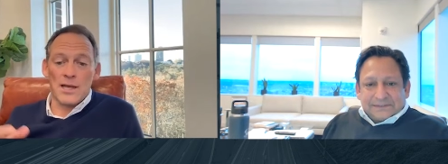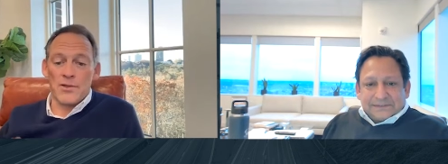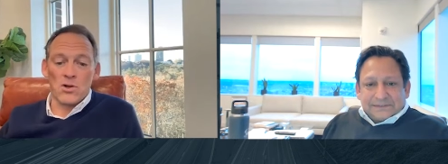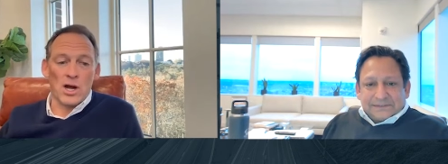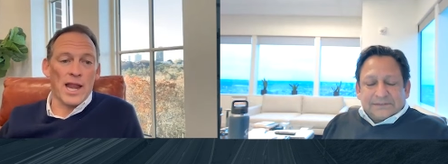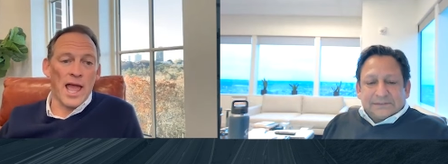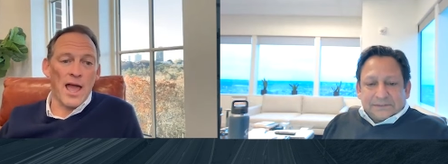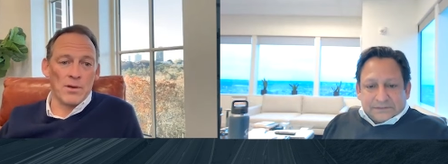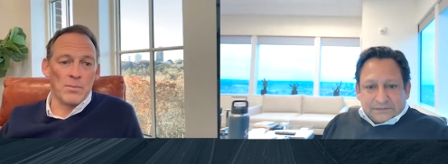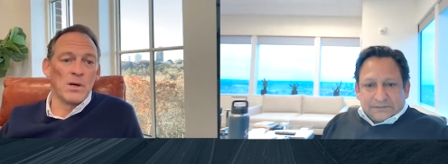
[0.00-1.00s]
Speaker 1: and they're lucky to have
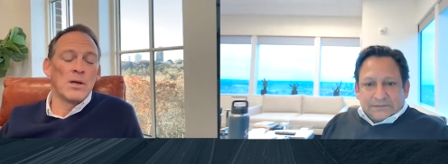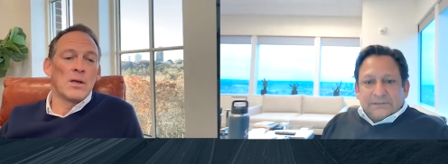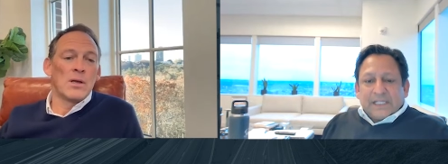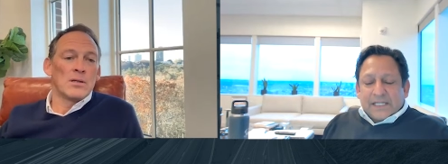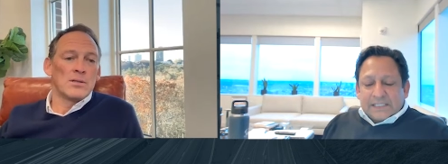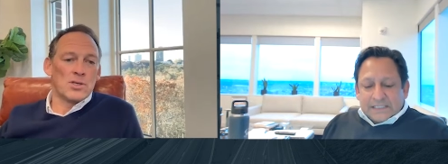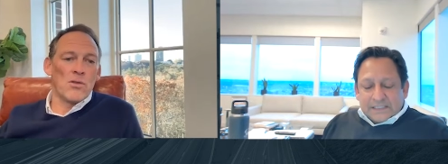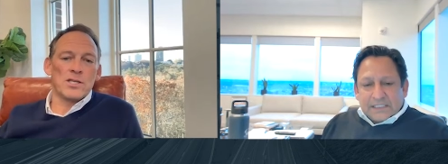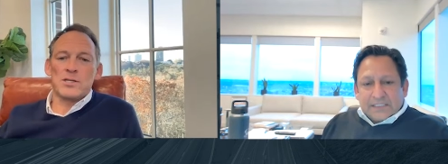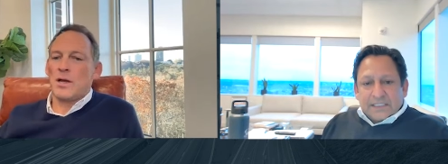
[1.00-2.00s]
him. Yes. So
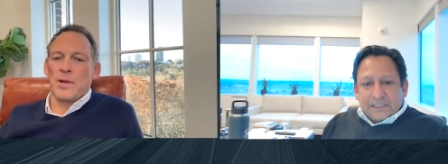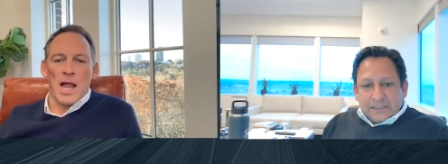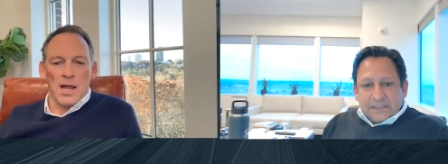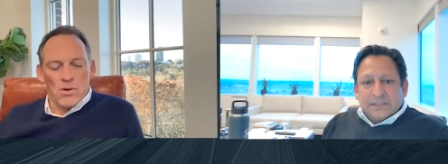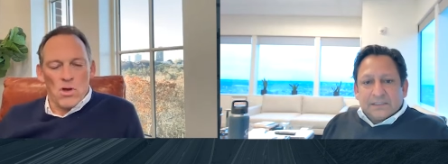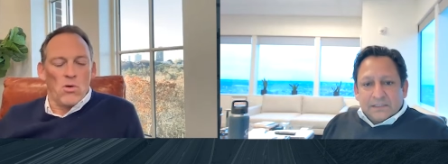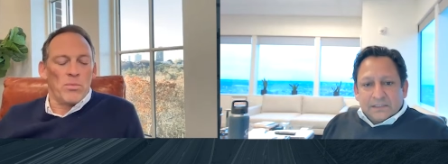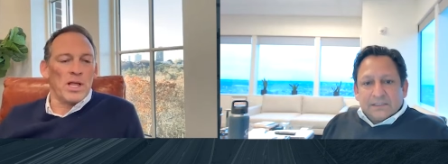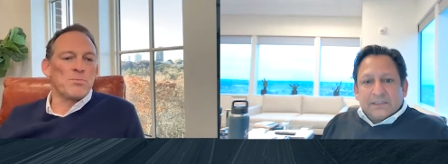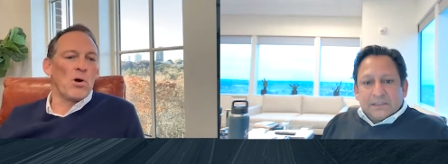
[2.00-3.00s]
that's, I mean, I don't know, but
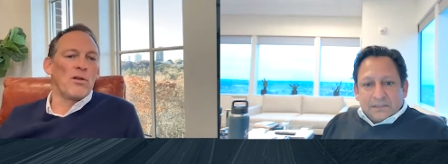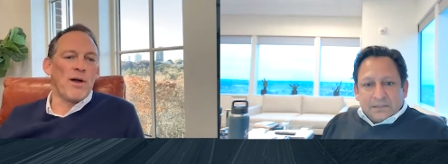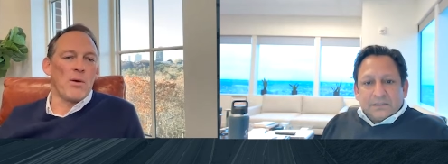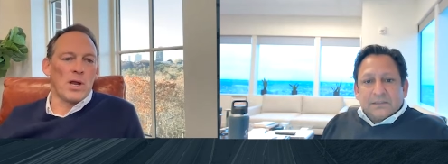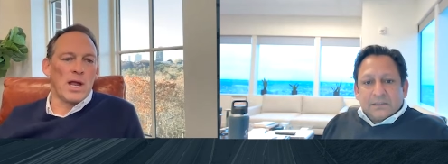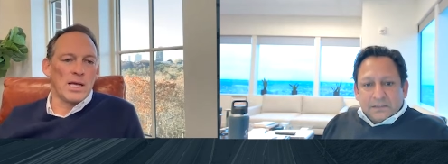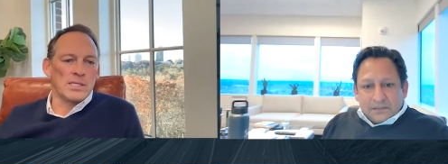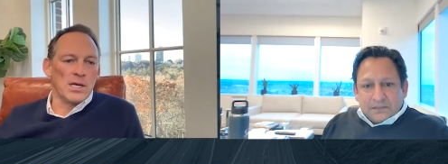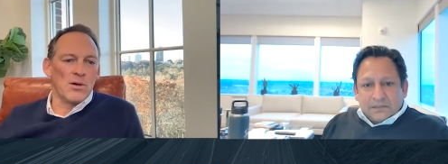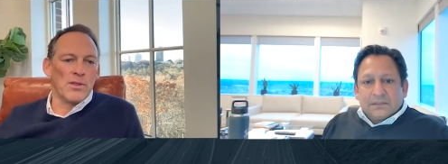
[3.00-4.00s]
that's part, of our
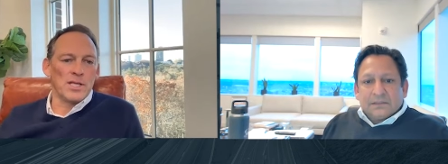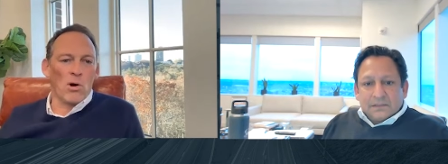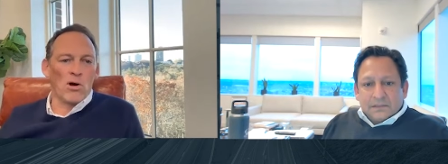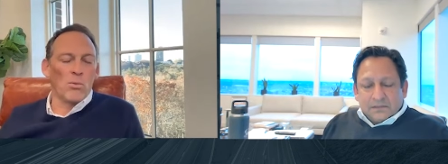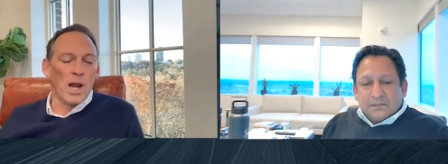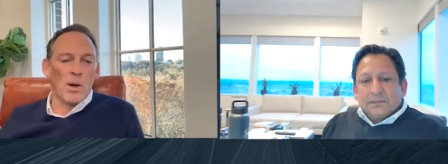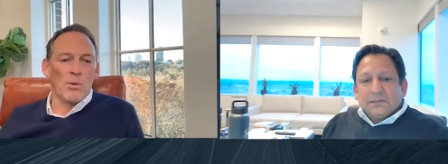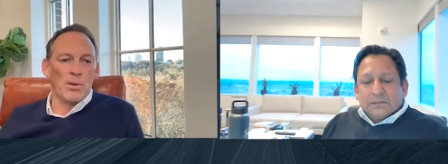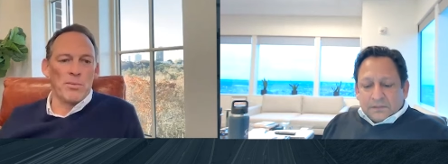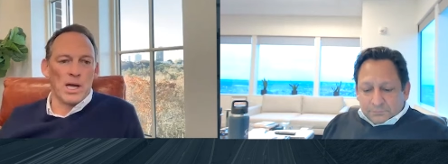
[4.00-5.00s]
KSL, that's part of what I would
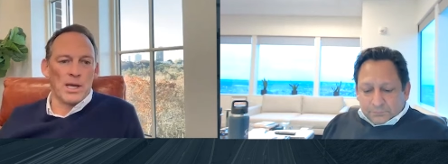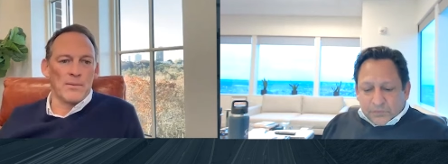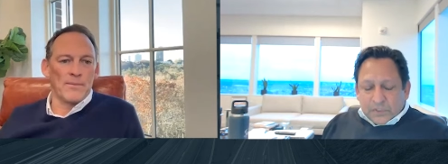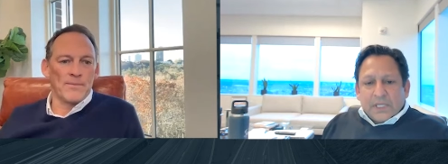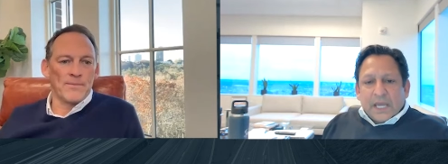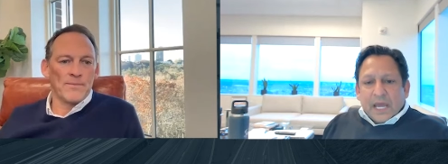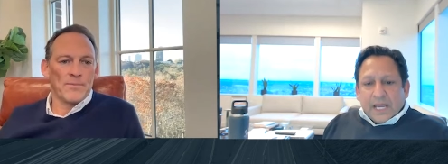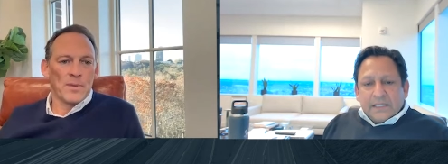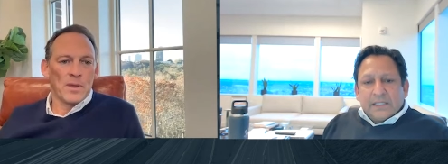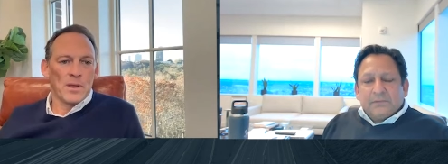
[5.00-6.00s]
be buying.
Speaker 2: Yeah.
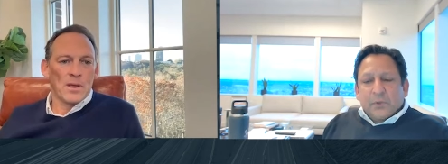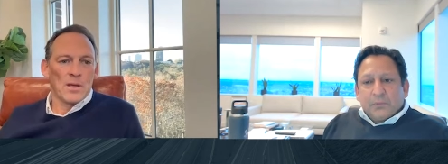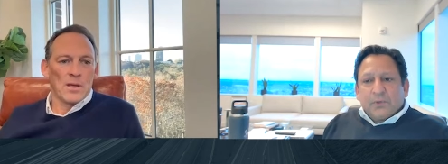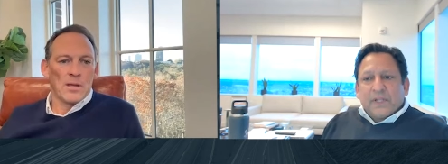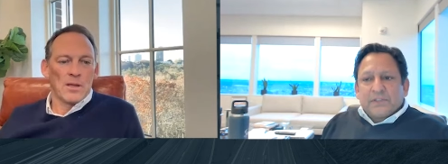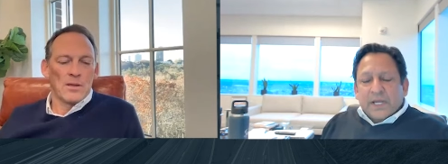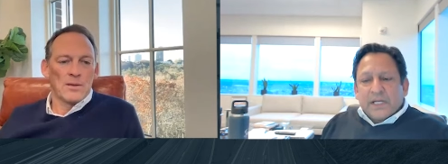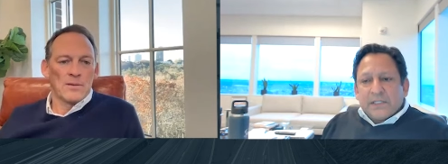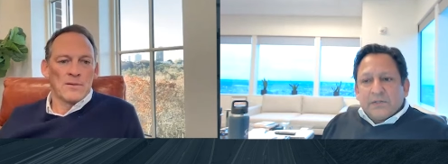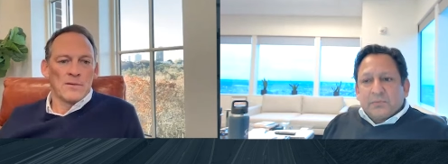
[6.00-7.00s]
It, well, well, that's right.
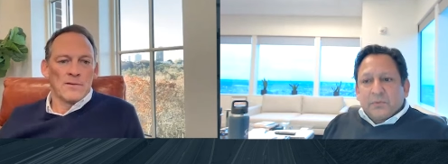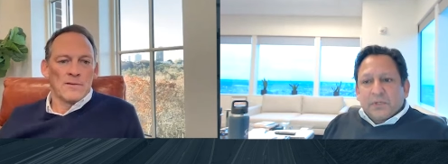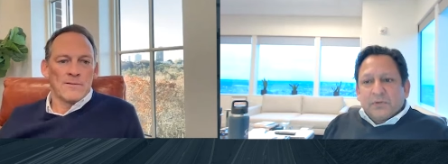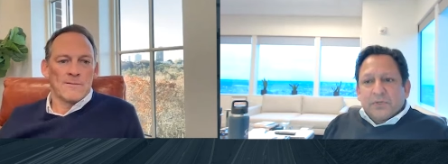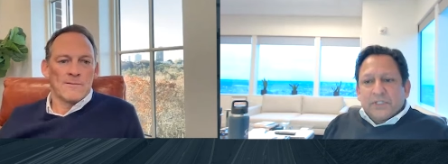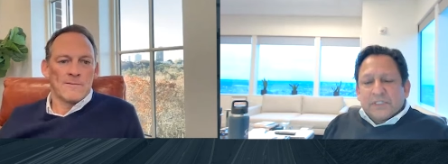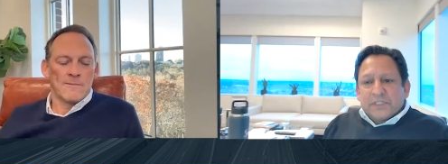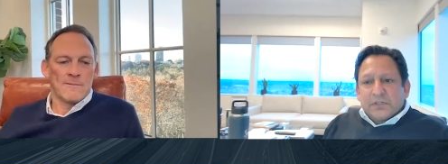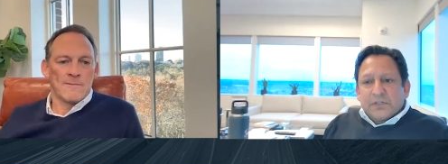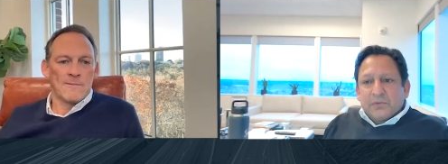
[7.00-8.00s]
And, you know, it's one of the reasons,
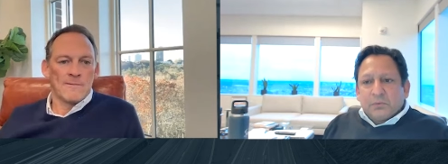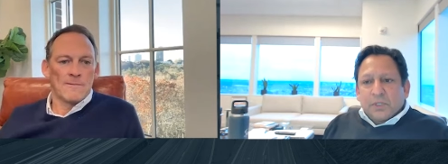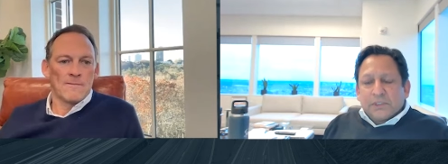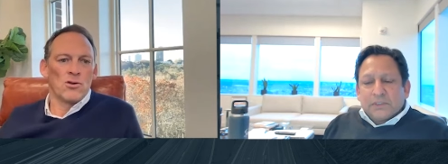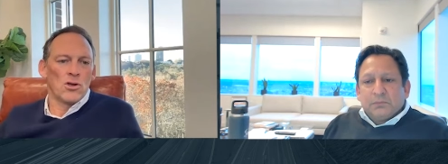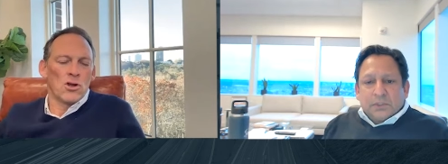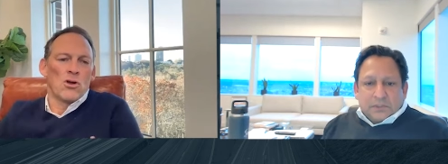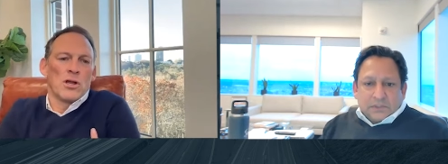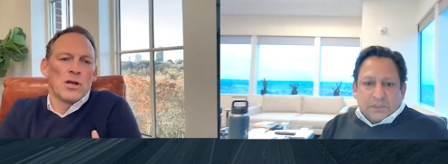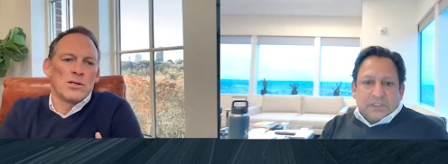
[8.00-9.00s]
you know, you want, you want
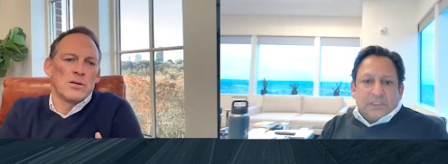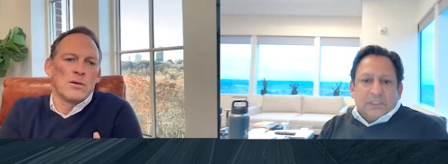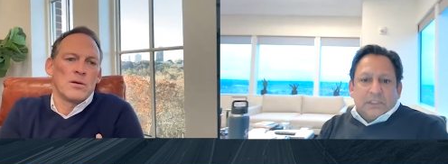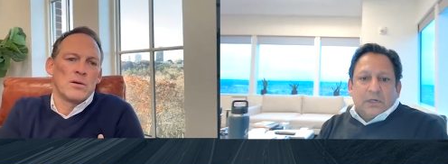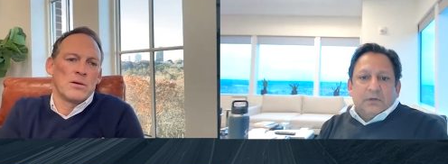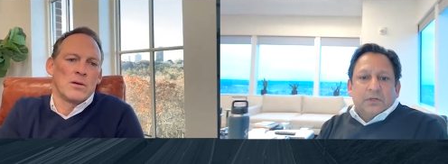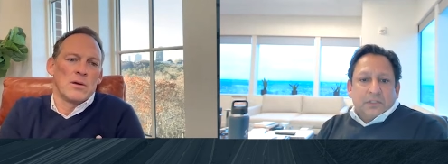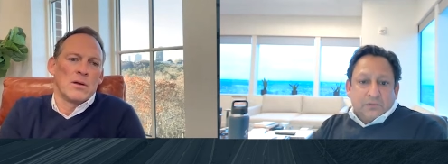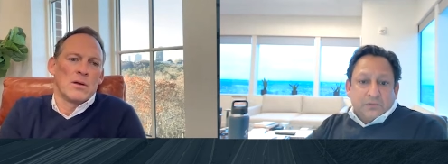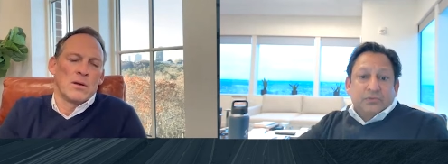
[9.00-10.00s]
the CEO to
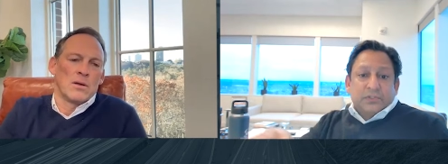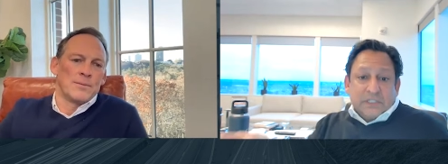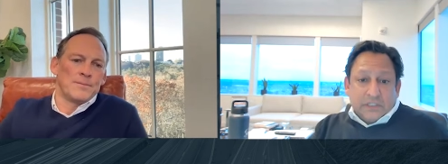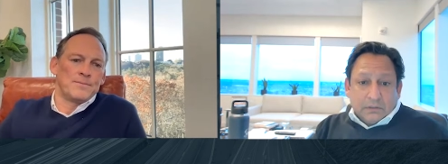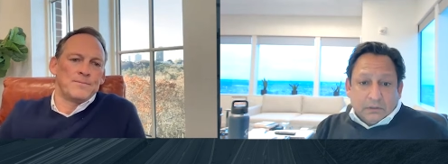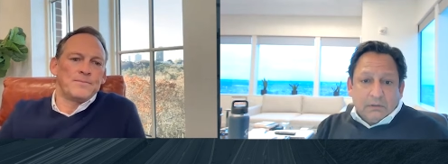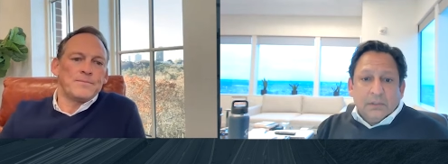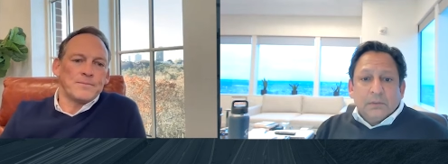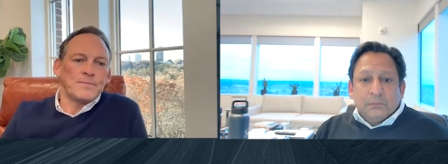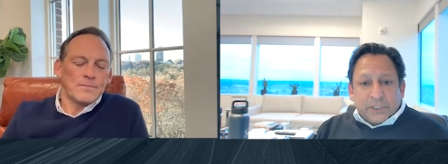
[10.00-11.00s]
do the deal
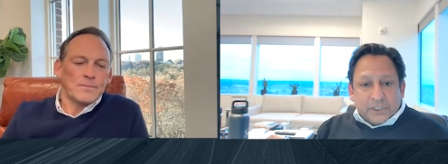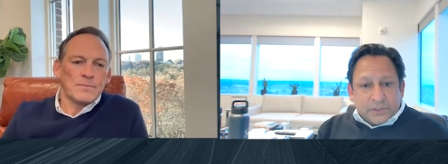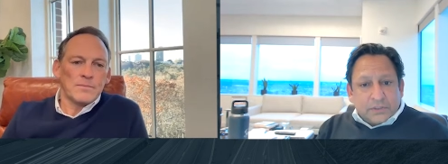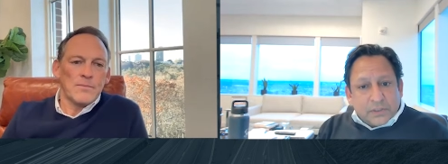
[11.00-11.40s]
because, you know,